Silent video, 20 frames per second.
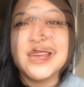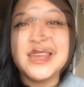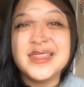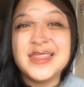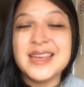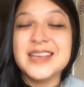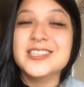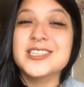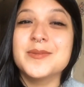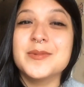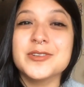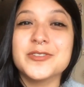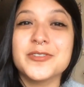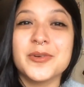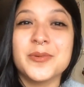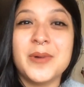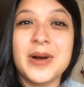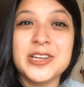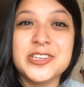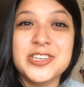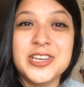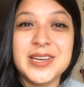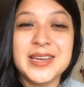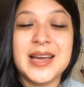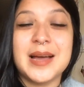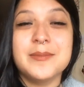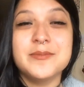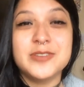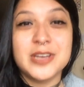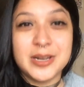Thanks so much for
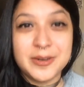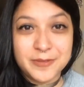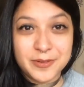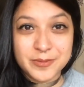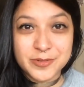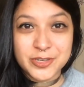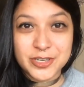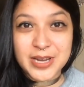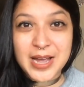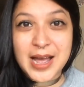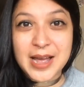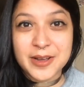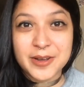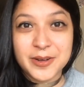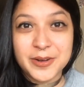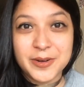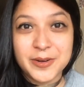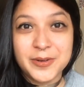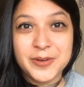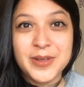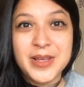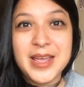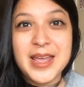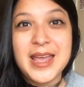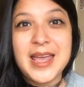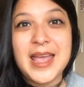watching. I'm Jen from Chicago,